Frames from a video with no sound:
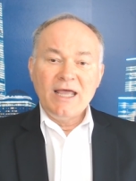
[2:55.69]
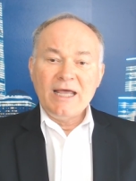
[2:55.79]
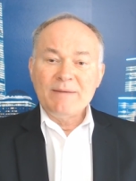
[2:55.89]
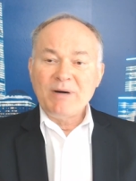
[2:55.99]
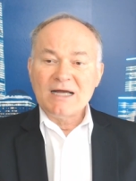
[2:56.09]

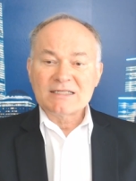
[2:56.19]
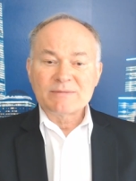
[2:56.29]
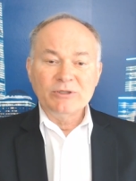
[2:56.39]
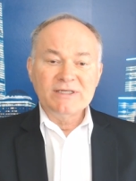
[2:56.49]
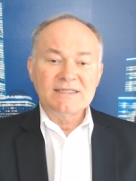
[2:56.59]
and
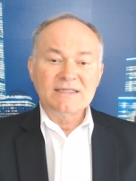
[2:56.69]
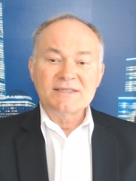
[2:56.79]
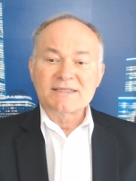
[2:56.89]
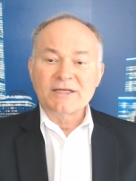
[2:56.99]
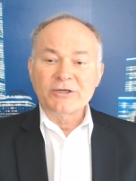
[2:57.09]
possible is it
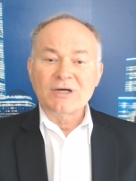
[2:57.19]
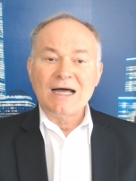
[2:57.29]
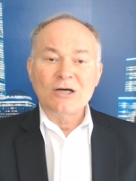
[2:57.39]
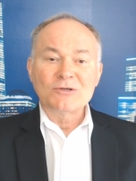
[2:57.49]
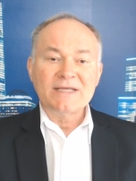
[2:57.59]
to sell your
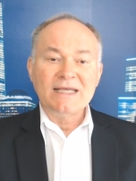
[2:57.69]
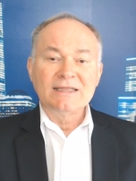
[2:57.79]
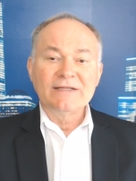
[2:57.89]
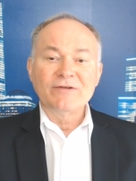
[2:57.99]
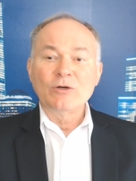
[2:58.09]
house
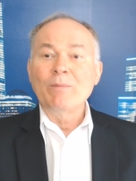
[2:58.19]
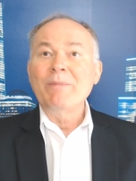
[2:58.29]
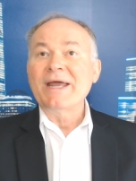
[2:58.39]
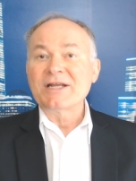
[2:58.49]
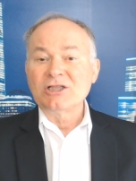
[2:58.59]
and live a
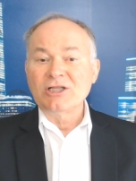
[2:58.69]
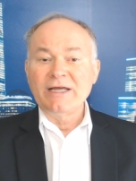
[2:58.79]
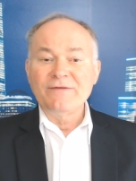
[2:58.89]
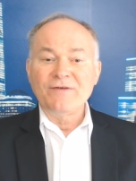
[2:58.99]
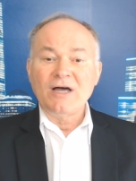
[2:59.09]
nomadic
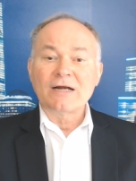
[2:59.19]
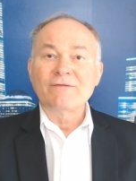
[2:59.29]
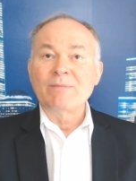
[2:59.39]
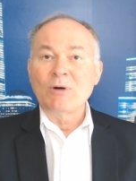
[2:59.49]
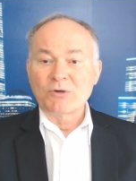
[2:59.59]
life out of
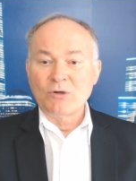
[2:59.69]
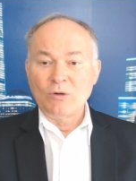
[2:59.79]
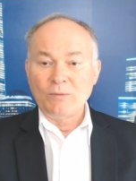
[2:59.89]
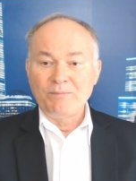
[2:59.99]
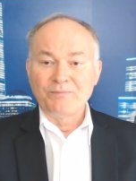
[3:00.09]
a motorhome?